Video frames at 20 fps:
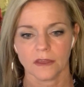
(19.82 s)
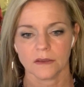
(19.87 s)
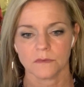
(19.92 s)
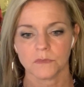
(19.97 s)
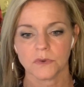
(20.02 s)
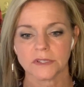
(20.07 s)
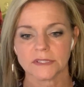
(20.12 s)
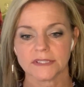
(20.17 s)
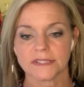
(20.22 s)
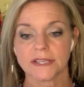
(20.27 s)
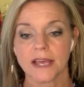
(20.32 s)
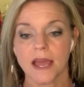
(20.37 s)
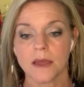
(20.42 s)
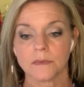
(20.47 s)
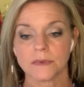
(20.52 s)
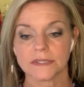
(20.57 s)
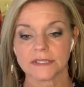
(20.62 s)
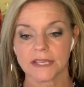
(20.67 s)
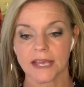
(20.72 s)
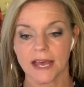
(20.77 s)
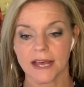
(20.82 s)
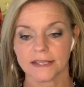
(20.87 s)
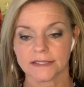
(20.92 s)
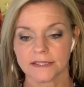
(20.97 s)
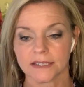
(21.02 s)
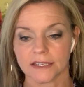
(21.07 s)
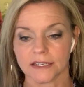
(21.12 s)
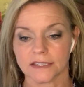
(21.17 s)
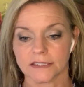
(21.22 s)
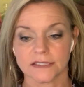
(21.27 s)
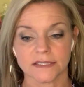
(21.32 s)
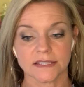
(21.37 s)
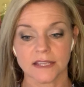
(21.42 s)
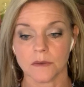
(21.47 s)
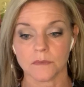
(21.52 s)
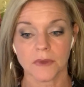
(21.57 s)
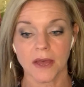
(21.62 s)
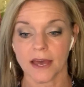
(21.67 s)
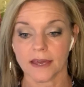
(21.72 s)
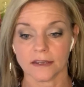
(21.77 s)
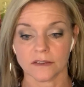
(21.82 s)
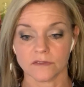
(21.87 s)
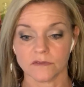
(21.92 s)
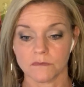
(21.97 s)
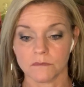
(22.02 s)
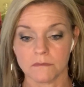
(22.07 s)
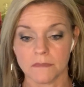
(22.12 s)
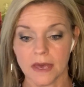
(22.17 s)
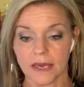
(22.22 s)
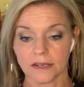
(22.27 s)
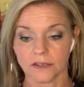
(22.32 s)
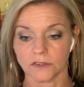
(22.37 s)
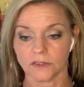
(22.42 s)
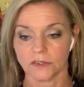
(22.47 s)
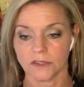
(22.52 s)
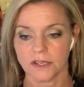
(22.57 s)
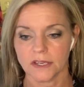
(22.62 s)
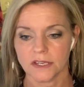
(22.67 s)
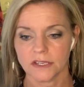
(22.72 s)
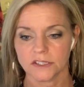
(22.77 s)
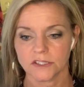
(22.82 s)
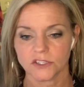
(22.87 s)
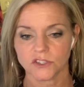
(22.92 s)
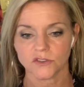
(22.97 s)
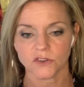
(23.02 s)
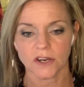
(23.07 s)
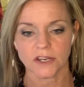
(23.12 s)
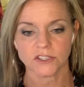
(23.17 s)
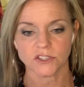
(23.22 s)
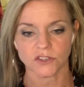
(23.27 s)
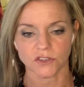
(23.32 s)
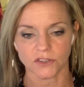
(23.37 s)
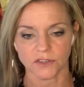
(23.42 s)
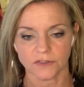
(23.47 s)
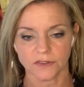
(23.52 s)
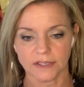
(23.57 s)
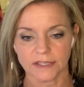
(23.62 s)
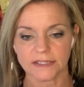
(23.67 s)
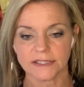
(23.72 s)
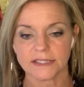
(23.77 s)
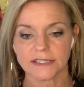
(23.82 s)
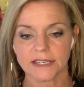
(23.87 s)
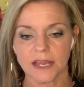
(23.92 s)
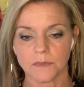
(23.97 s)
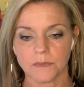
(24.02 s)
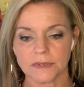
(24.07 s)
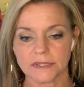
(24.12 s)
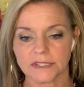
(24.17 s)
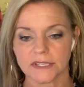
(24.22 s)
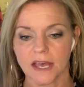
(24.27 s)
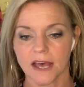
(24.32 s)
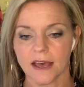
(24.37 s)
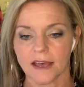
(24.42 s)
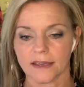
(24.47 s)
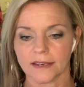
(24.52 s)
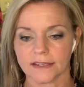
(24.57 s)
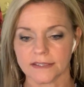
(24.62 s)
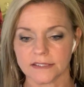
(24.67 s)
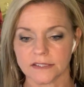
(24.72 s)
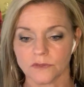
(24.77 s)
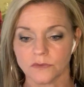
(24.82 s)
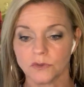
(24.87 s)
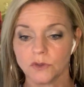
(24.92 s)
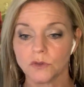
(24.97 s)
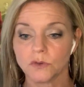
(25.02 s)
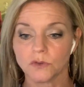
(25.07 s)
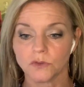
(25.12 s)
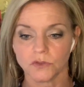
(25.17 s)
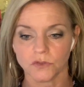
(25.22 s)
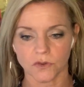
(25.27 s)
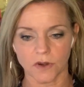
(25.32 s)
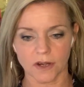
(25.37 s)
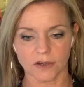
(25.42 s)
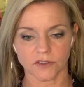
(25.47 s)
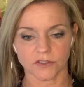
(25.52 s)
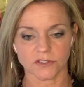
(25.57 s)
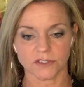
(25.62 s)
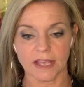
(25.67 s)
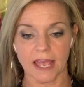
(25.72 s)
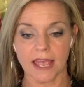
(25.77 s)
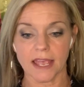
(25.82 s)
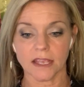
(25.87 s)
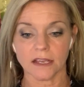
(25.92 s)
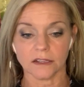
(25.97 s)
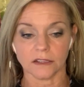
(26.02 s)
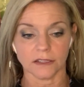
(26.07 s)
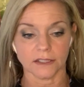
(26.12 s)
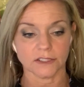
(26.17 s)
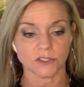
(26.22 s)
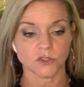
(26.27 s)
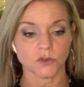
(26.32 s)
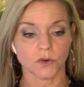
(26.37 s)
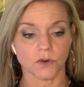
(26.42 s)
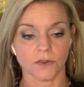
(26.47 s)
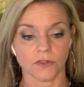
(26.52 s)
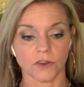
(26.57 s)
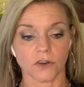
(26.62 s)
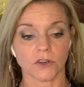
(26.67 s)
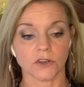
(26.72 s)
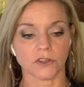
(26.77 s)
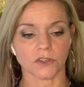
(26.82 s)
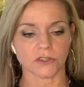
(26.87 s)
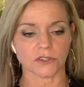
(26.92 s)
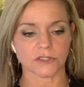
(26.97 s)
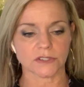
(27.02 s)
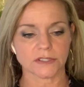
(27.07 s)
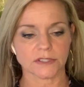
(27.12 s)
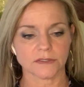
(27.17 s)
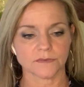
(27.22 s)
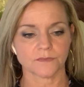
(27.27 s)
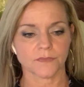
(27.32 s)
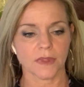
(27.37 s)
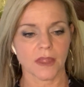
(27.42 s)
put Simon's casket into some kind of metal stretcher, then step aside as the funeral directors angle it toward the hearse.